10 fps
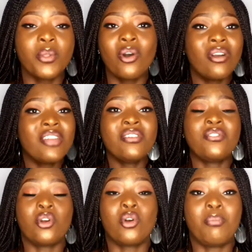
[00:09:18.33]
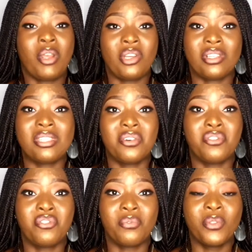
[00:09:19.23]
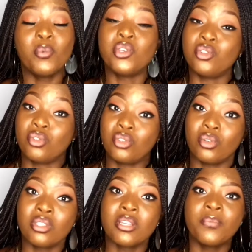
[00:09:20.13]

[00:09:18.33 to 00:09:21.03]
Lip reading: Or even if you're comparing yourself, which you should not,